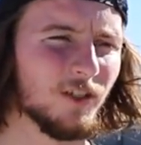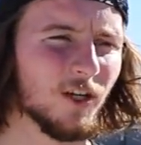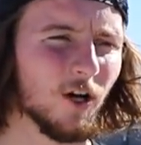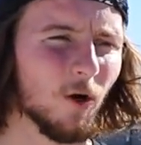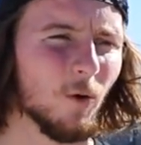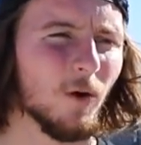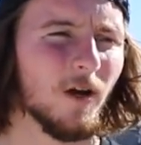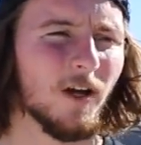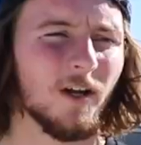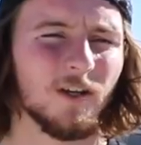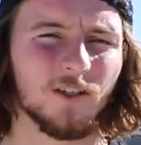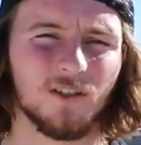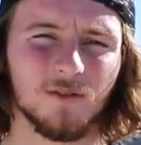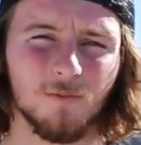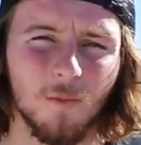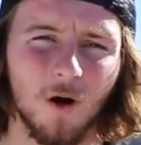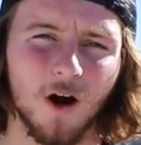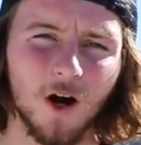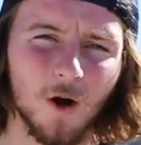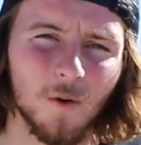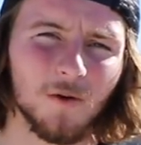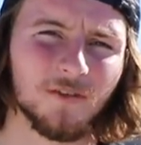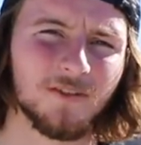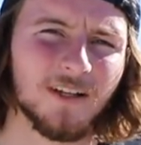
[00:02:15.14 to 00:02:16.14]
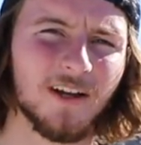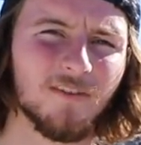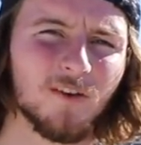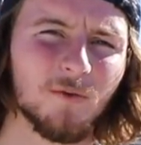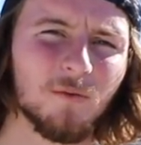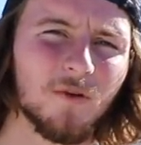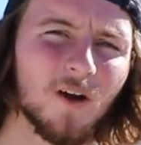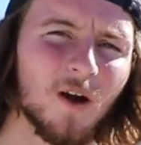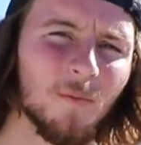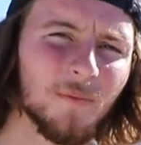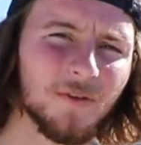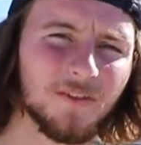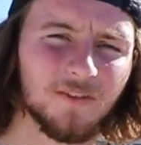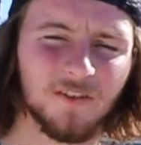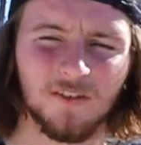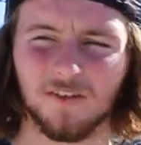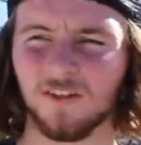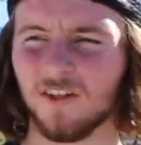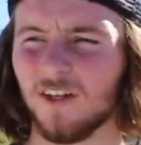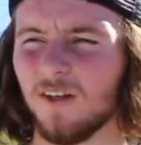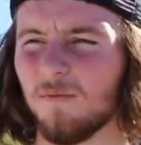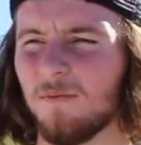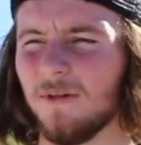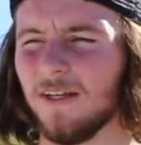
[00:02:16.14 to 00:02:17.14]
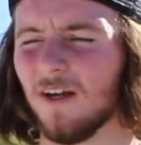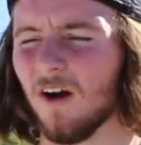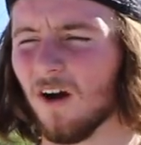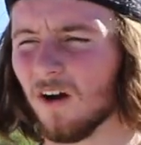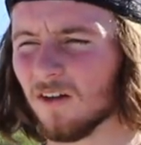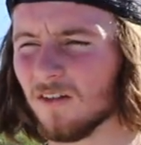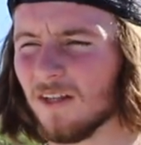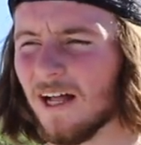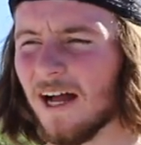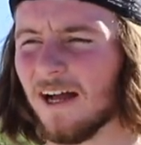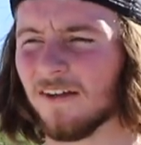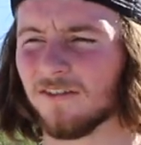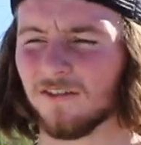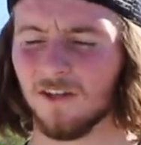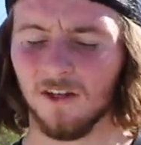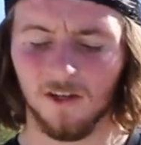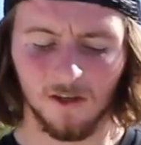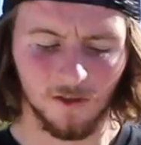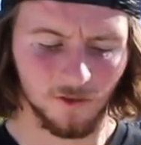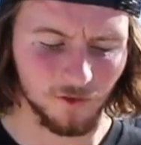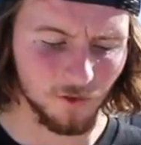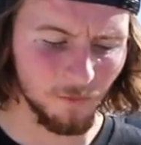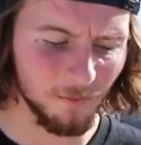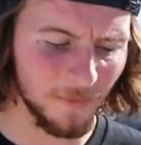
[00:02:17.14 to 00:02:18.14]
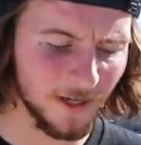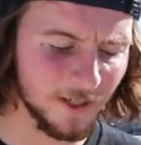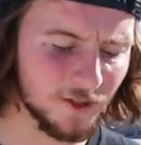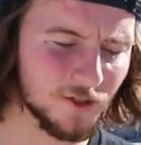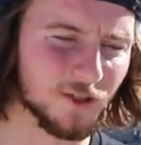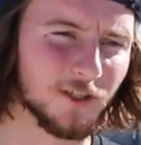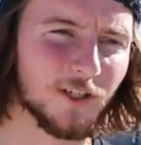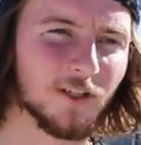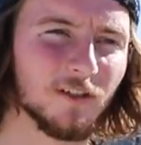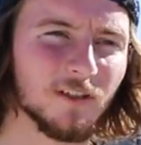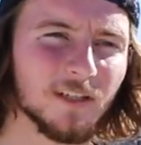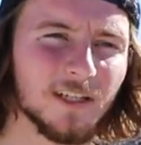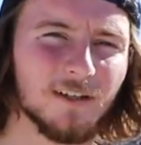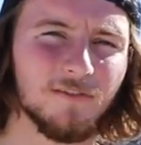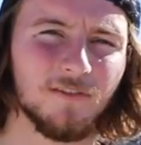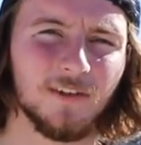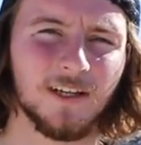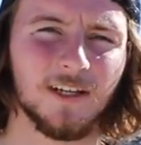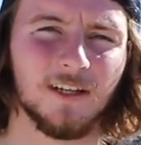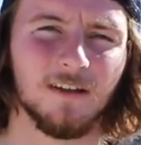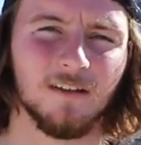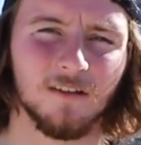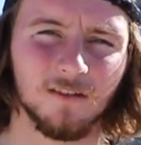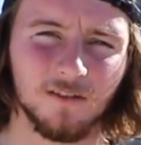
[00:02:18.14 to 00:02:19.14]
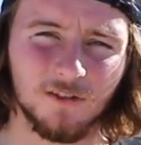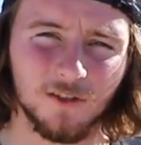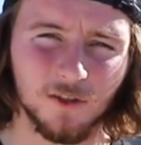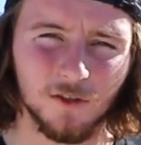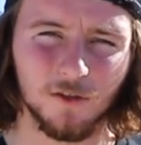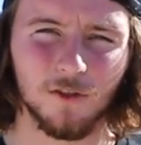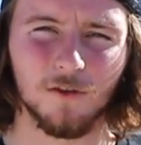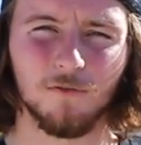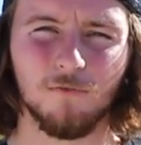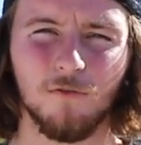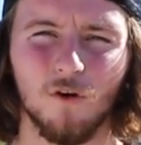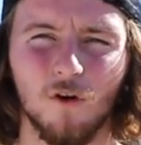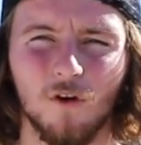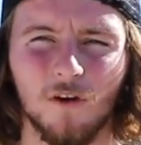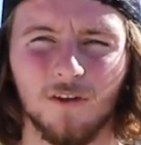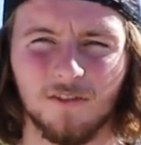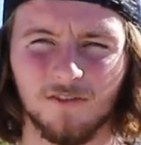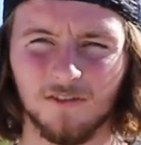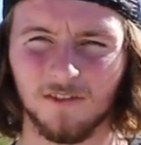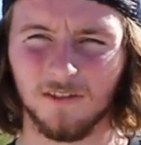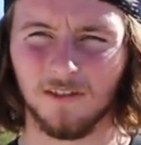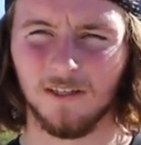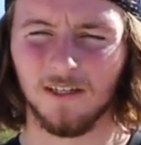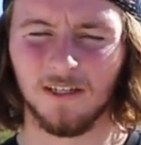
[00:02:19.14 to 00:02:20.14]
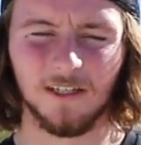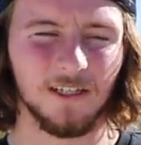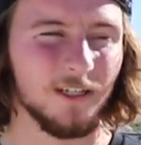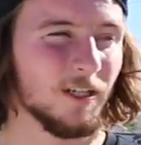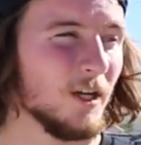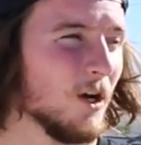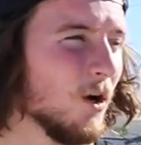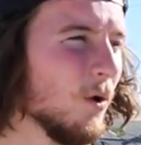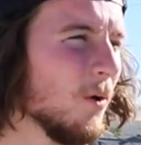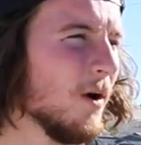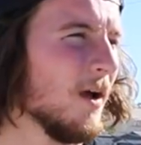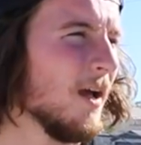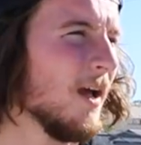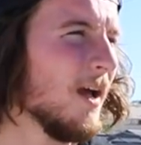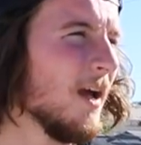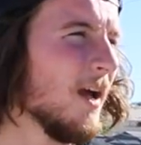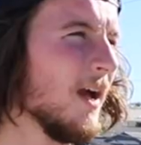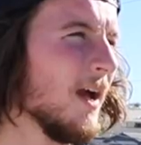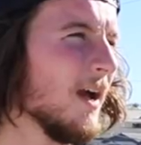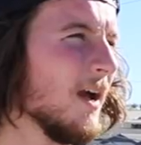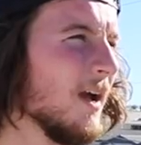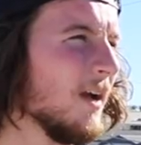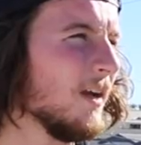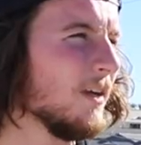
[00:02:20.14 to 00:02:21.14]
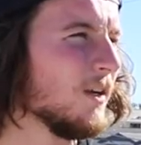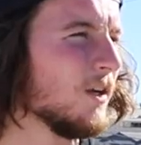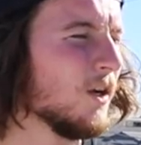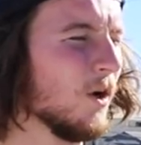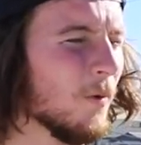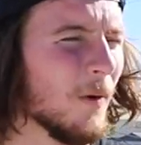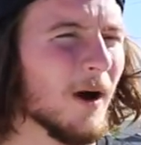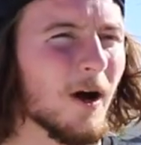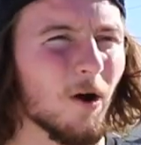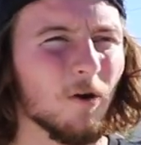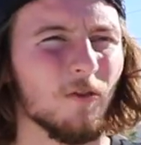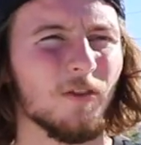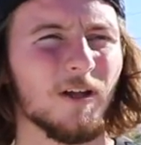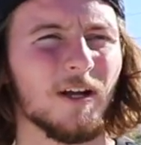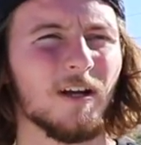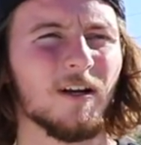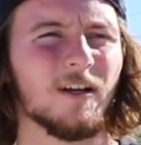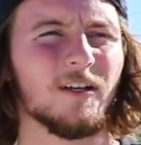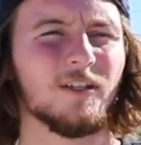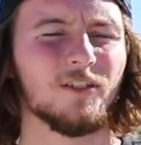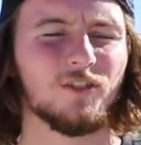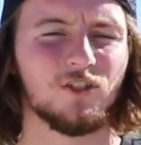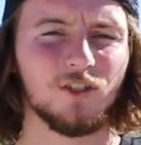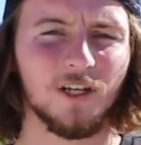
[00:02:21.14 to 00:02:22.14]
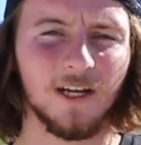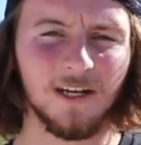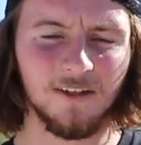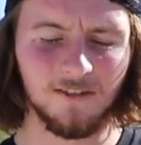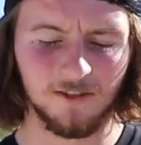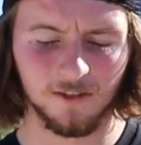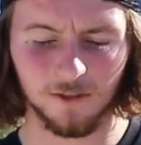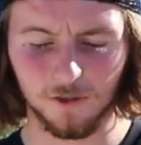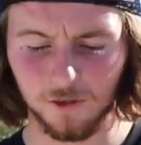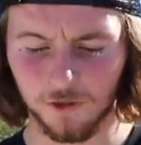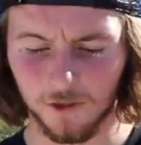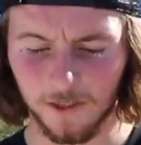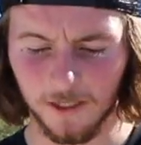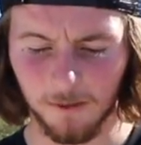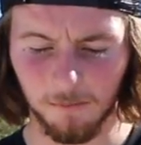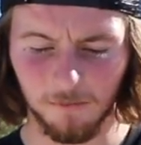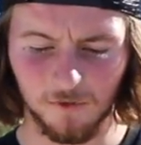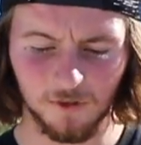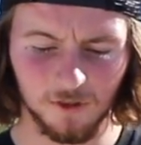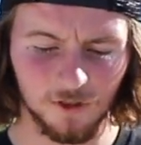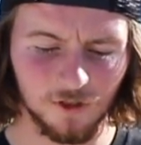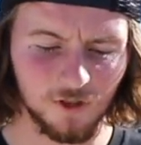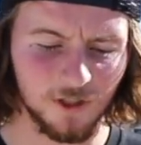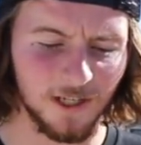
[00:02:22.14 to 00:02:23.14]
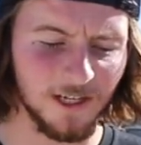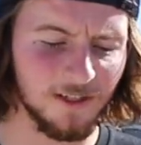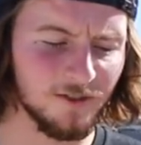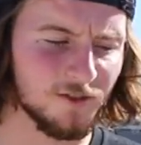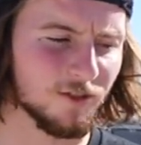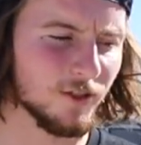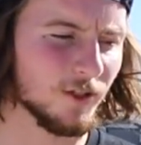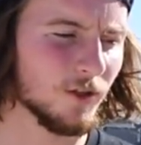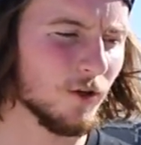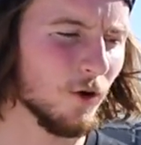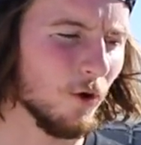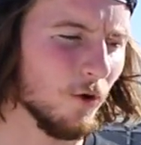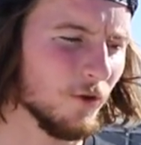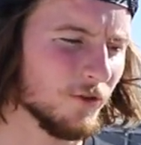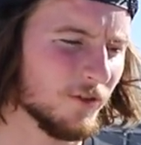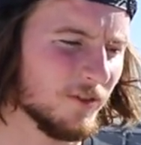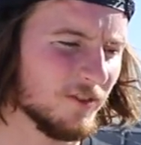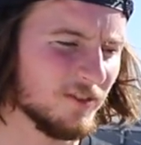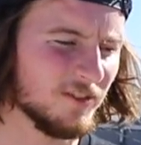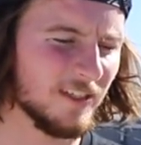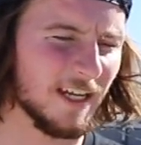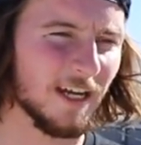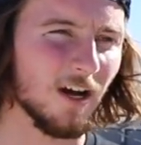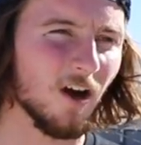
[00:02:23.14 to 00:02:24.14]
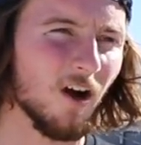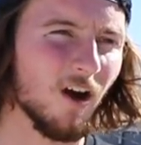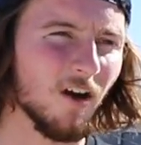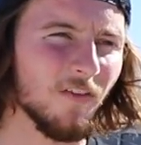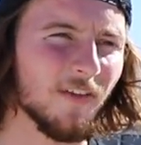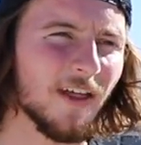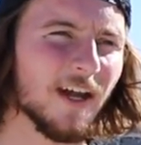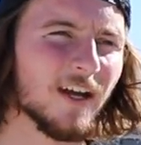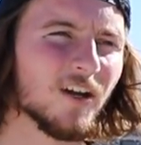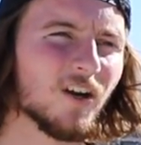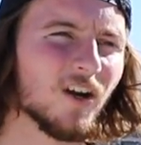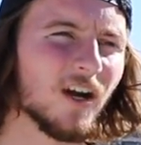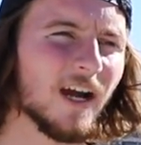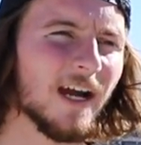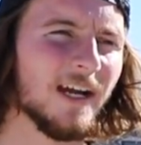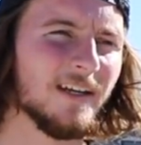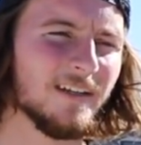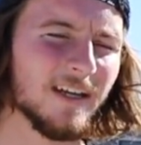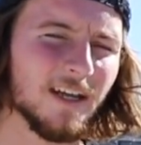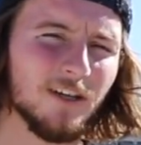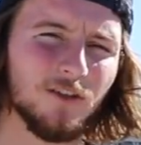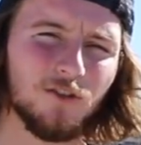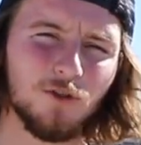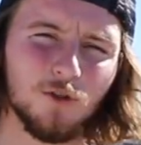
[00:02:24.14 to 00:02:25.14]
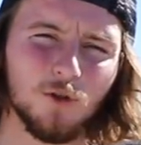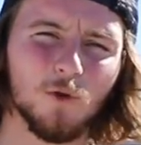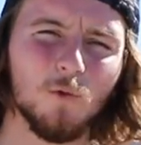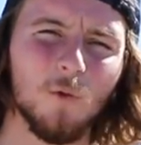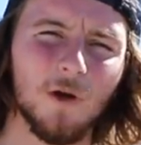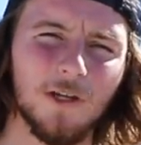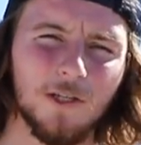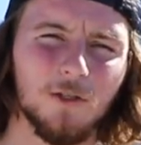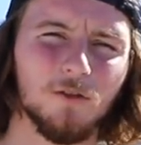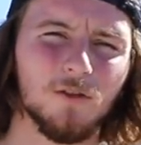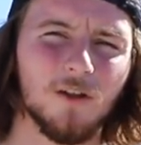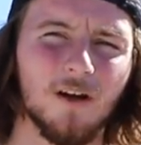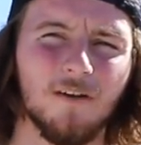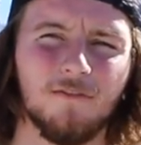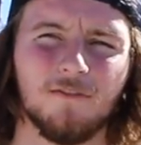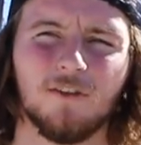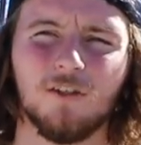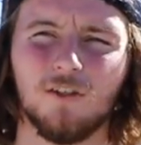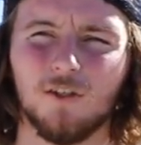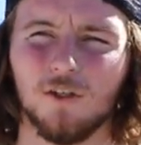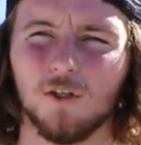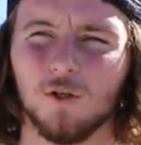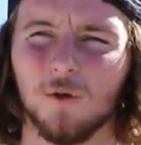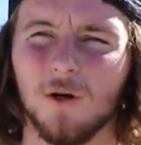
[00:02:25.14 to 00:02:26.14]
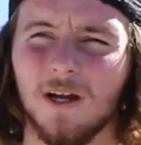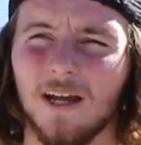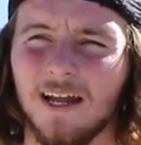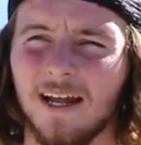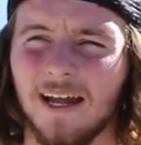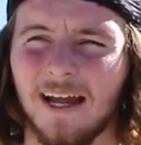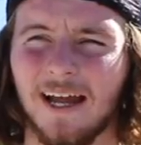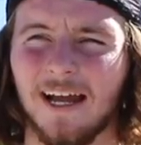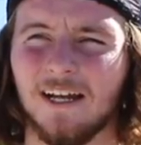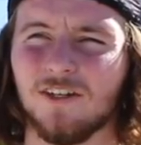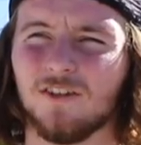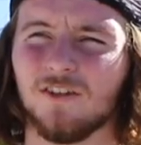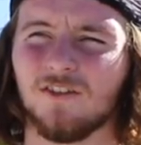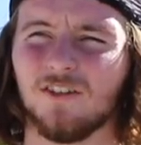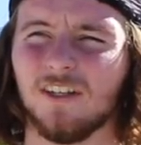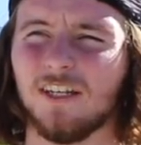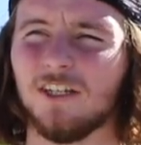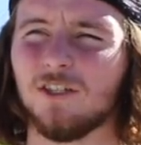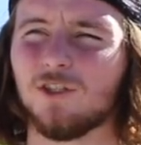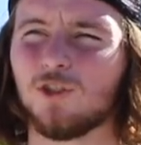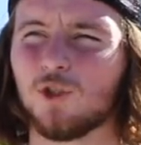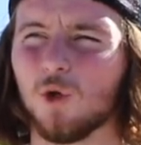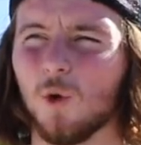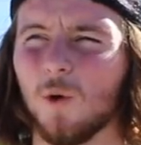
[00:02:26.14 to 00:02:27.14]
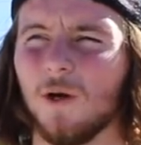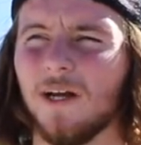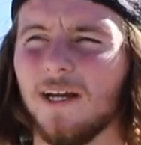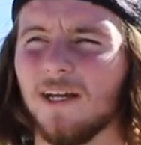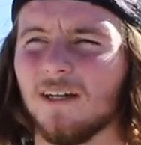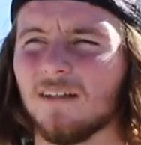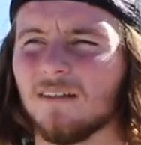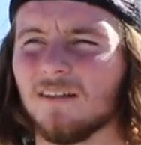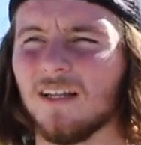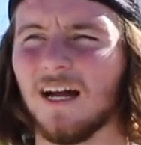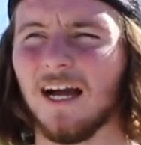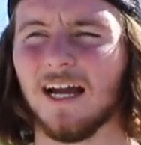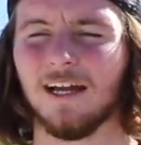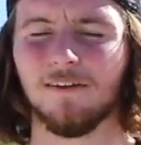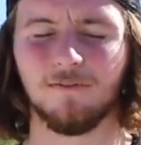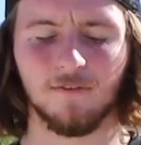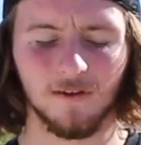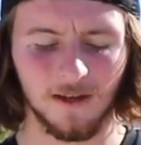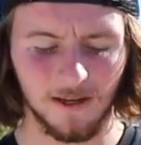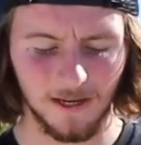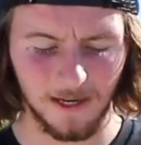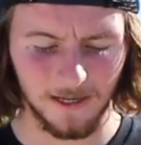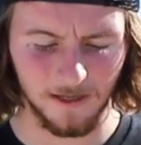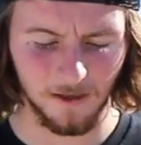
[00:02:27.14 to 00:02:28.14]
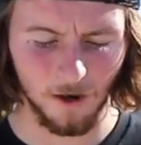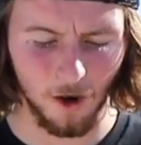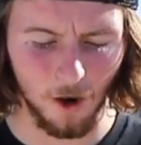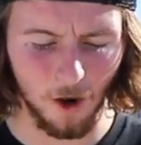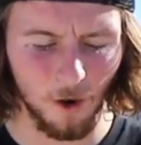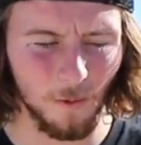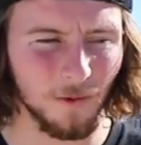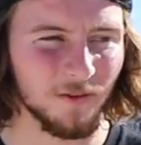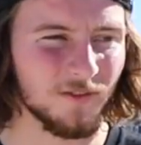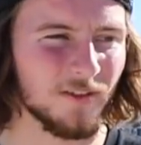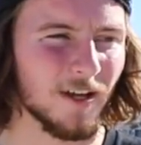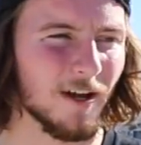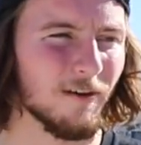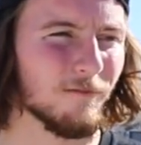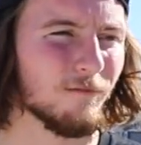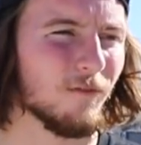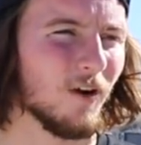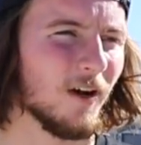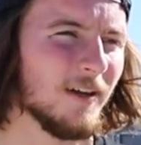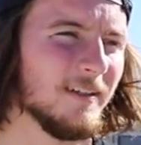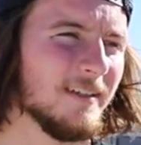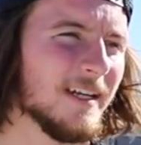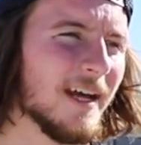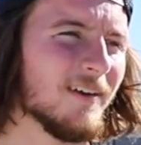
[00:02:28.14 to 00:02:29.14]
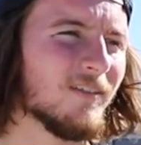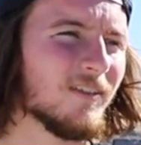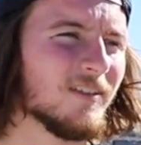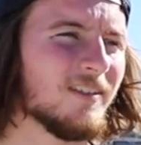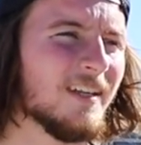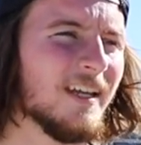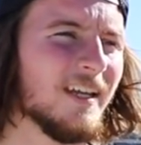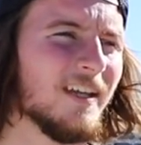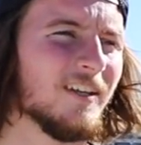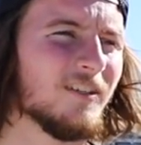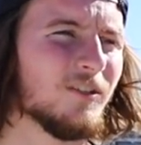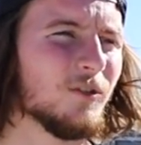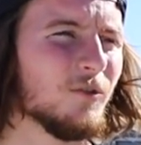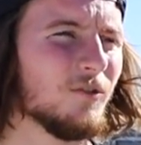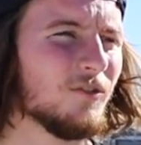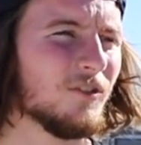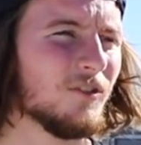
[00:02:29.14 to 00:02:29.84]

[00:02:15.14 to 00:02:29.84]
you know, tomorrow is never promised. This could be our last, so make sure you're living it to the fullest, you know. Go out there, chase your dreams, chase your goals, stay on that grind and do what you love to do, and just enjoy life and always have fun. Never take it too